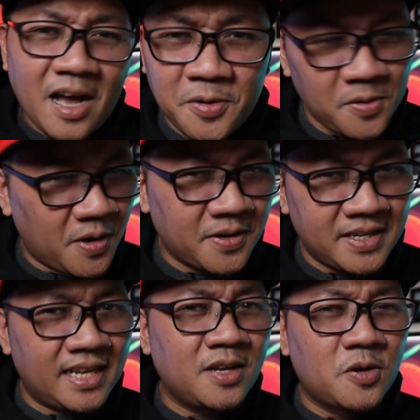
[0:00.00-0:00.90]
Now you are
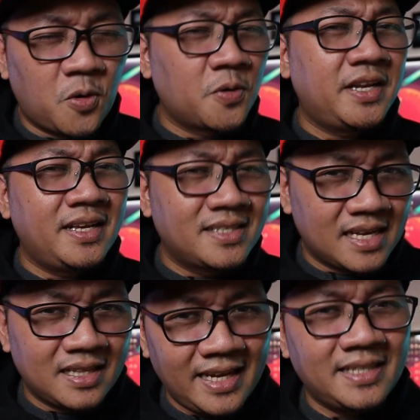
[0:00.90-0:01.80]
getting Corning's
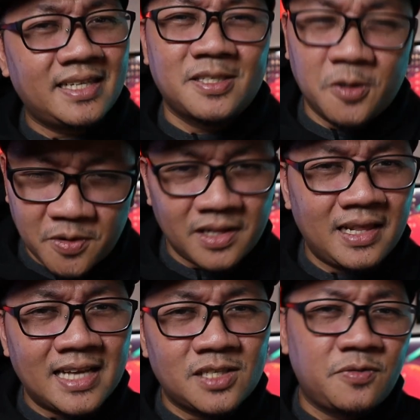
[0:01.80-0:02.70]
latest Gorilla
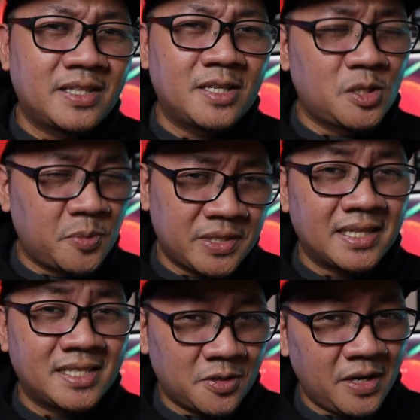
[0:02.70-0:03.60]
Glass Victus to
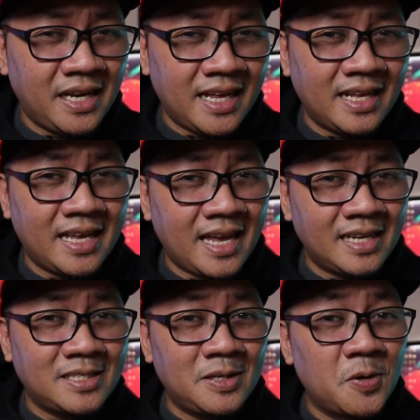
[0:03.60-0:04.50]
protect the screen in
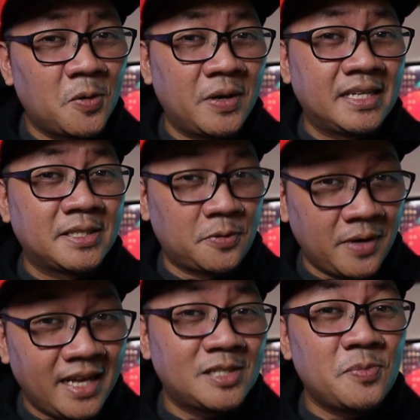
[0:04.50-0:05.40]
case you go into
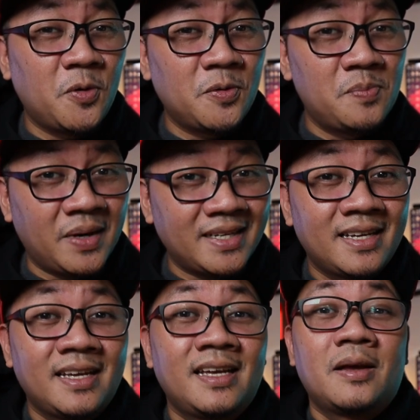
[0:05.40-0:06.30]
rage mode, but
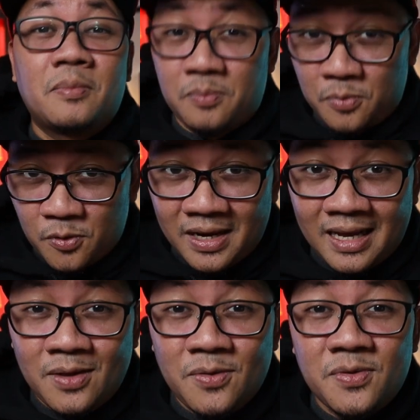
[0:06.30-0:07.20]

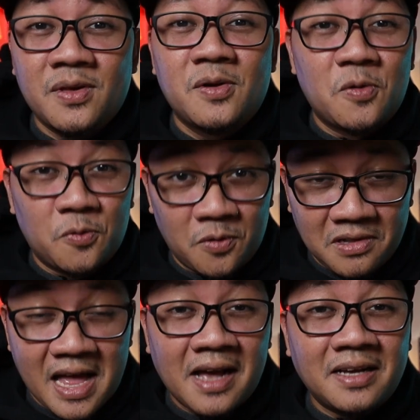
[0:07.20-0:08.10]
breathe,
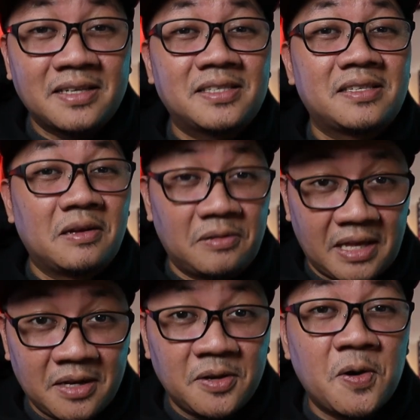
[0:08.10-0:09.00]
relax,
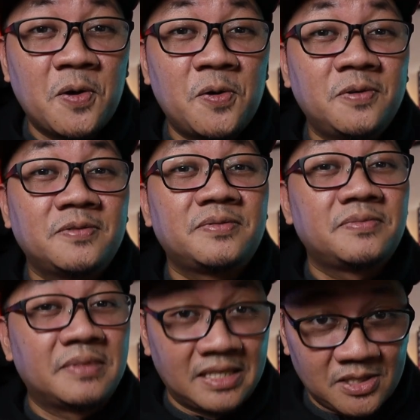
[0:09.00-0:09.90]
let it go.
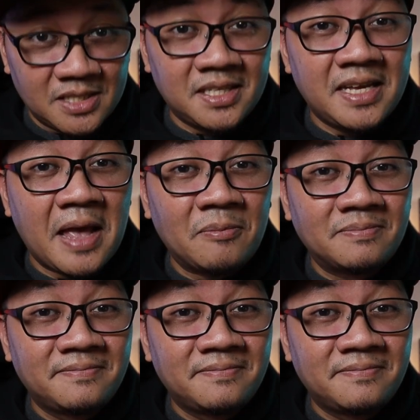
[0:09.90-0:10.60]
It's just a game.